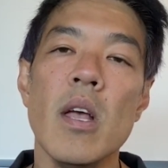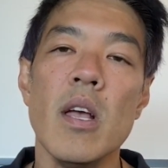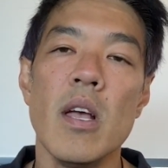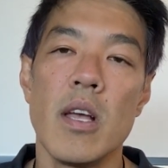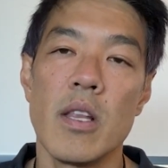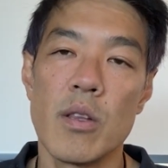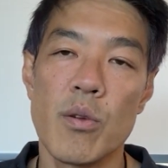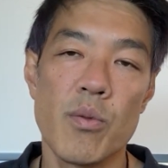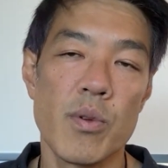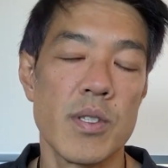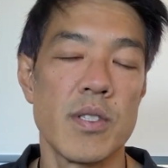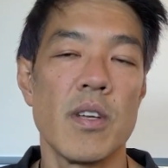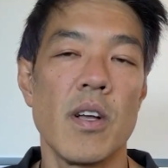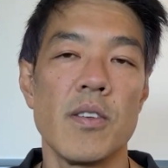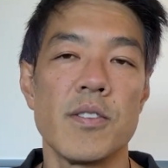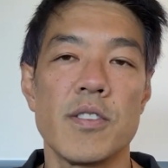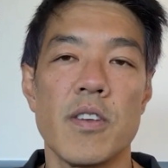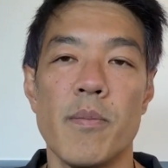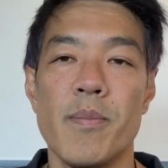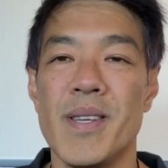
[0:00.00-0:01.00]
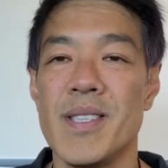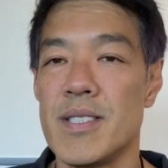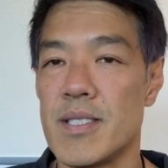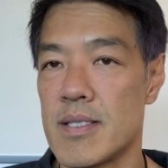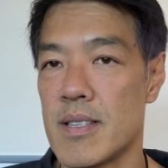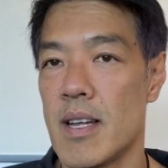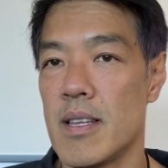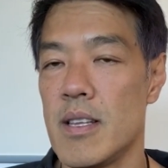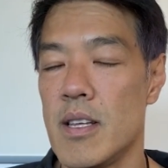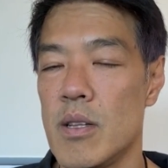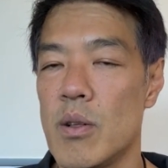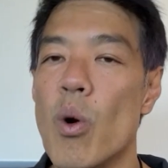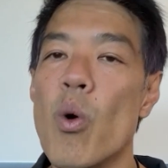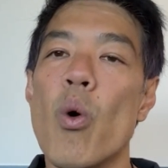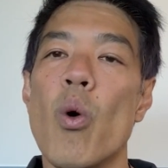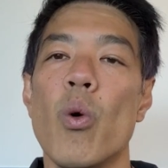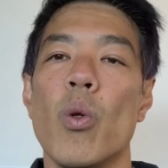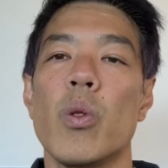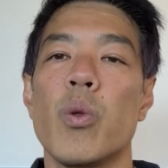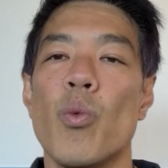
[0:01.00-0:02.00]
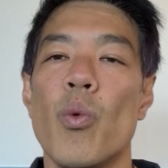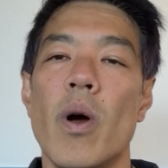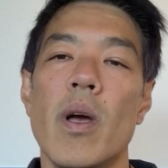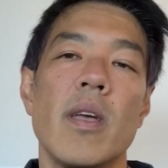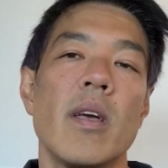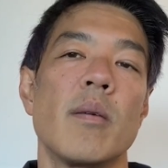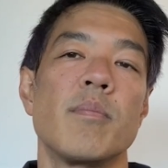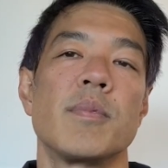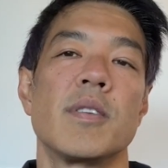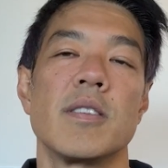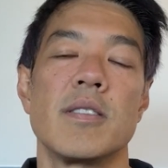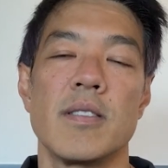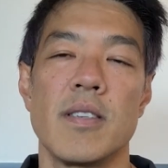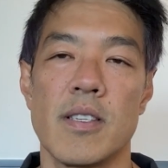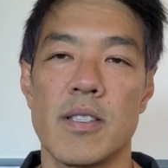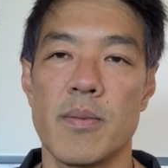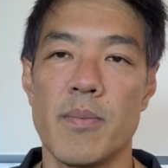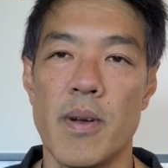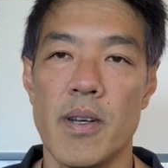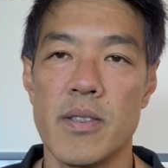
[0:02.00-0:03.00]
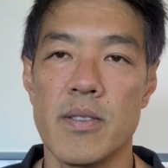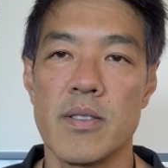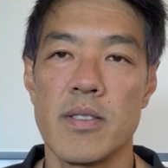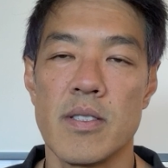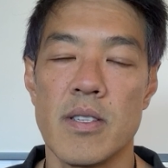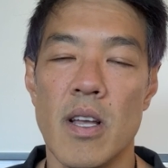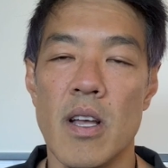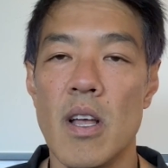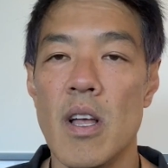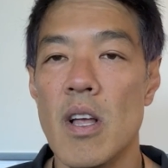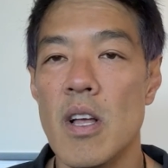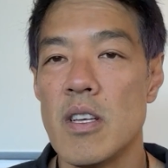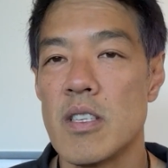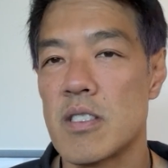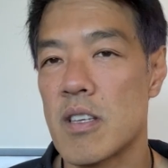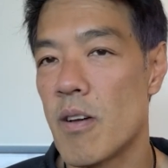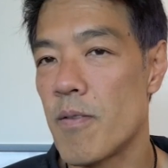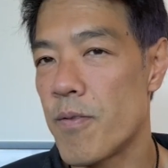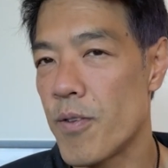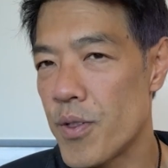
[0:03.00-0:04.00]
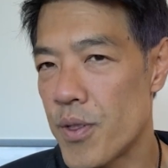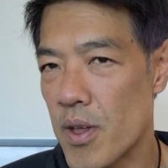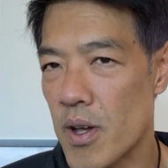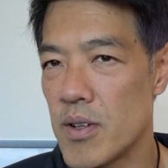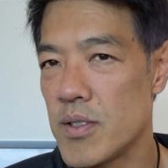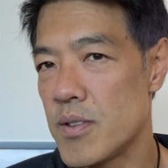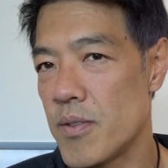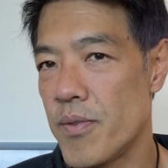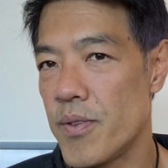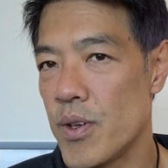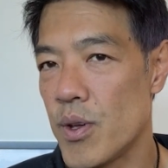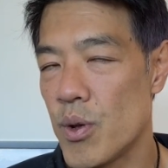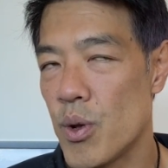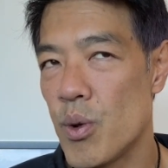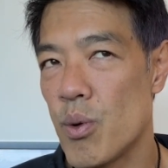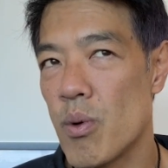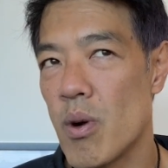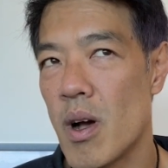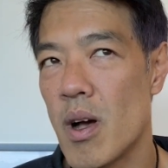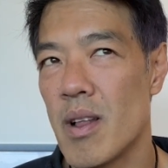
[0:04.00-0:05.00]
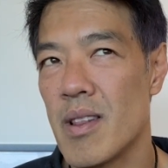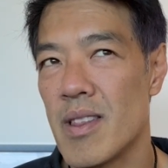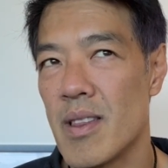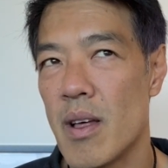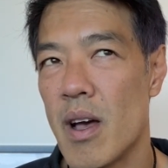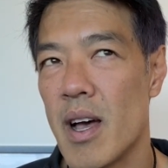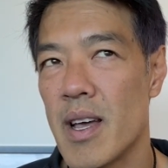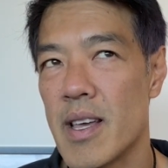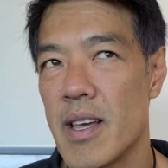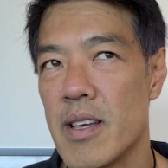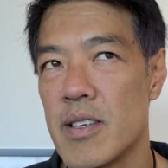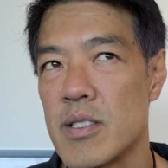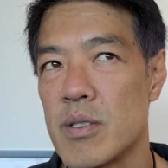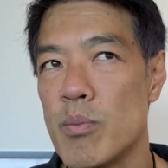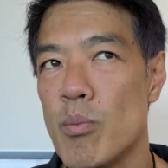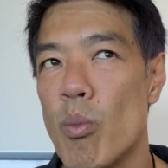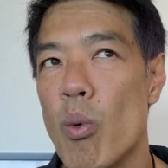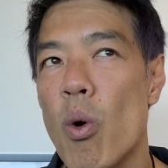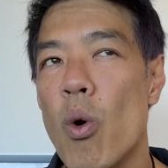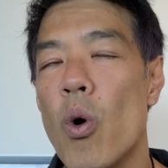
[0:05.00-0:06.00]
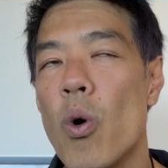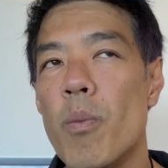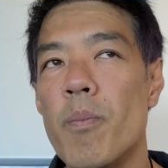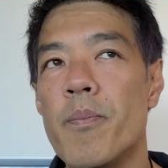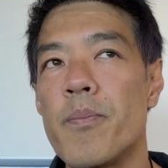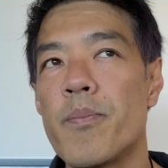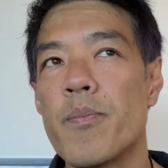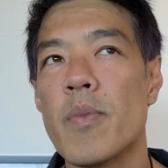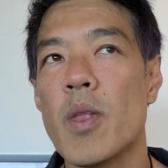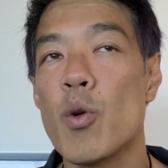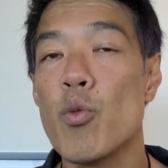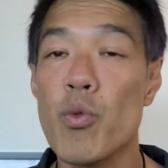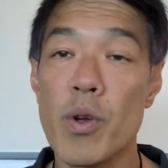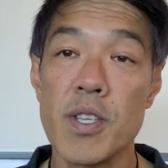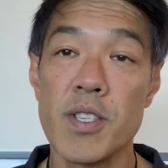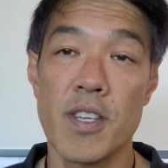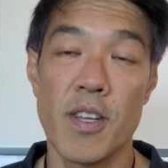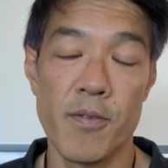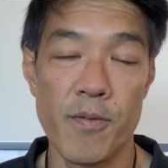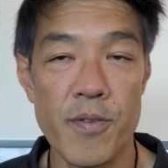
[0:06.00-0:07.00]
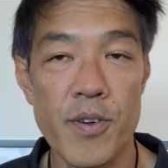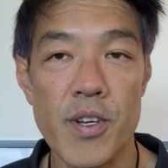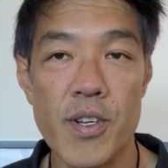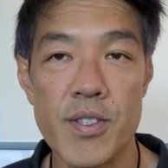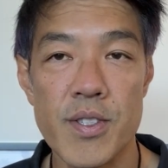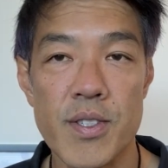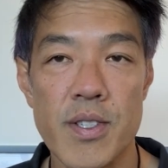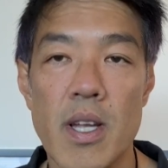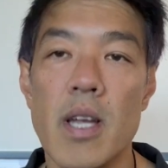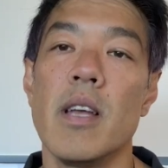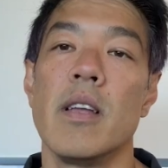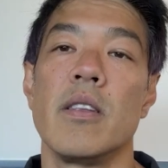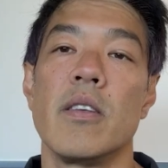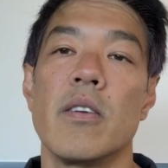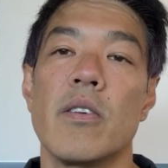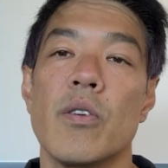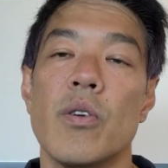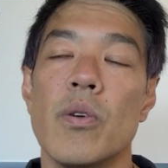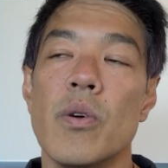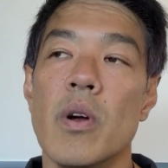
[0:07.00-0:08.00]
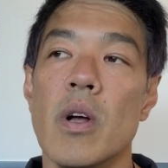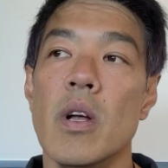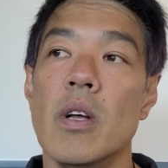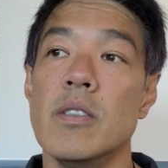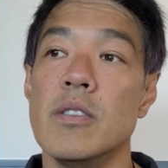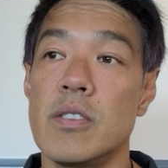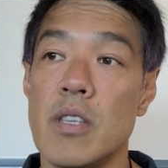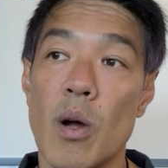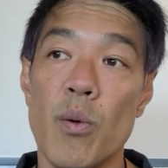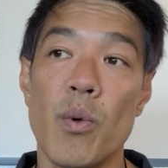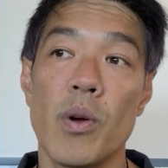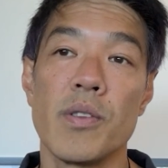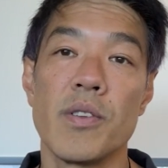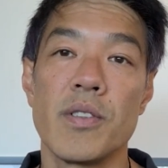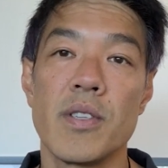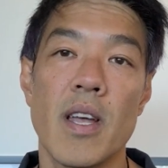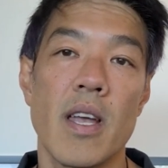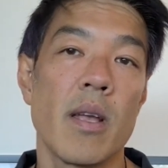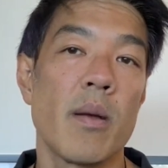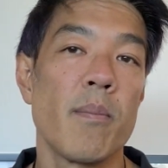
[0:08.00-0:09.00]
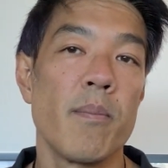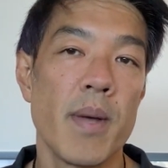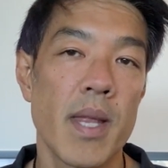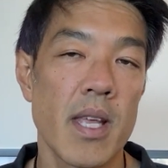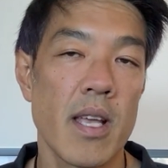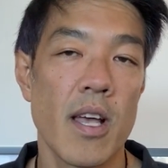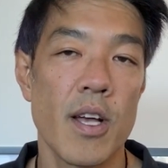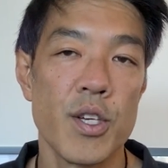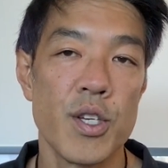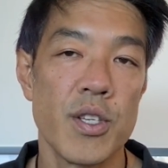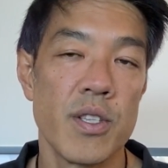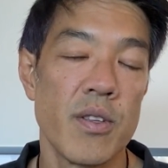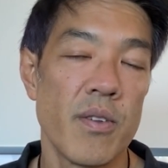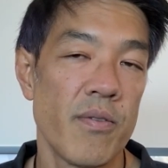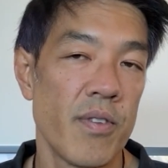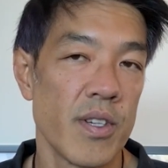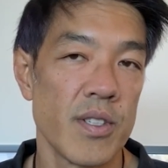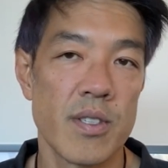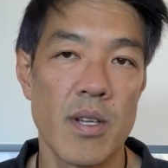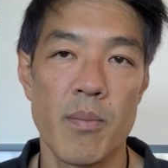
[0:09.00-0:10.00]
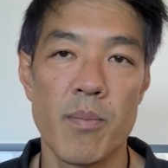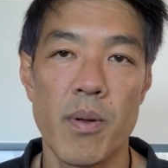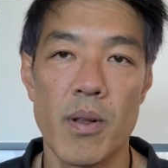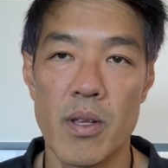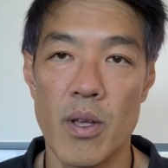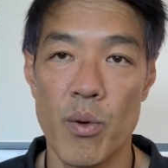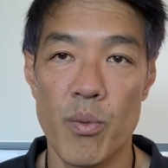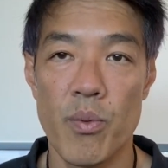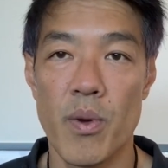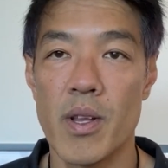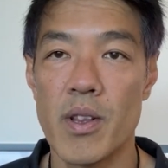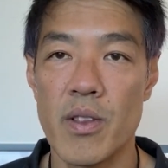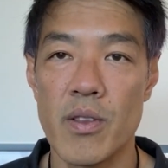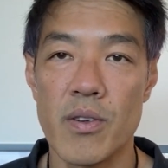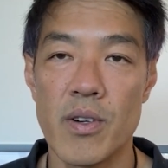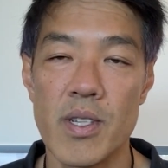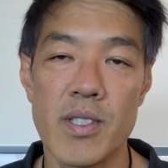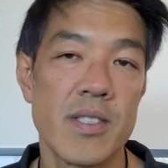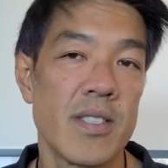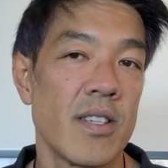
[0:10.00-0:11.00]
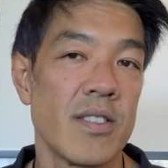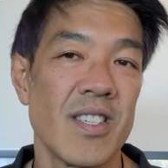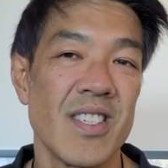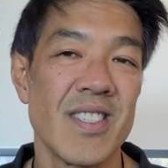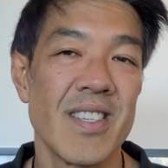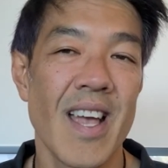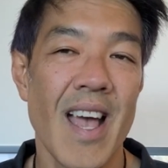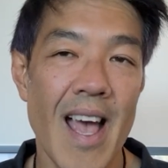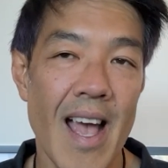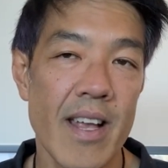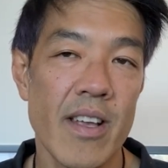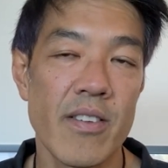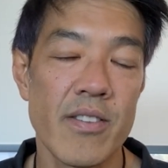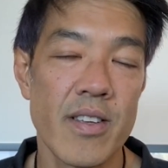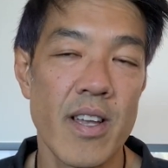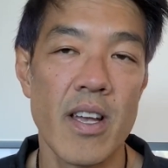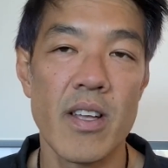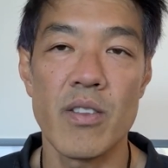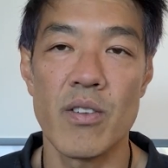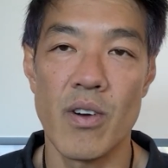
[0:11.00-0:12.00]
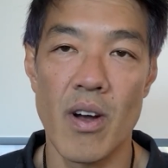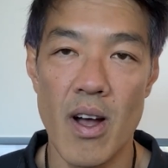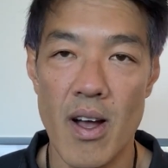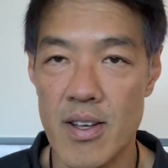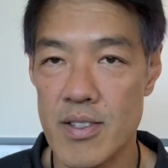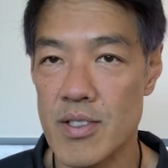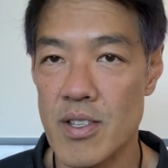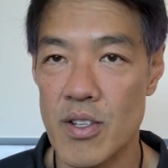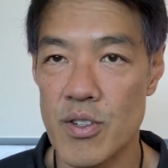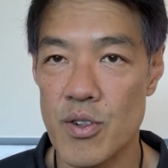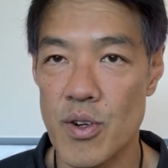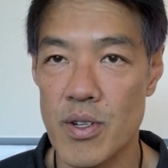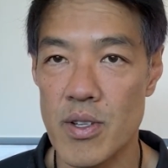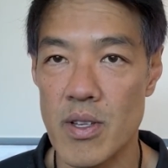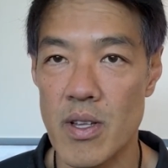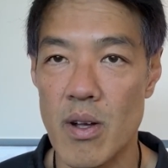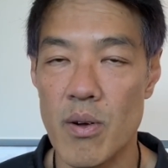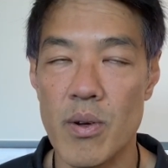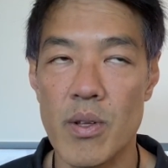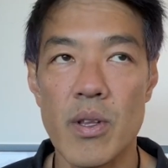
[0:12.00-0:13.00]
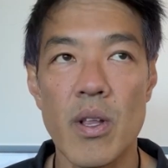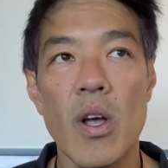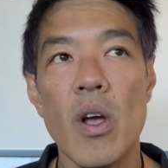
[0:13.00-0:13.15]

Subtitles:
And the results have been studied all the way up to 6 months. So for those of you who are, I guess, more risk adverse and you don't want to take medication, for example, your retinoids such as Accutane or isotretinoin,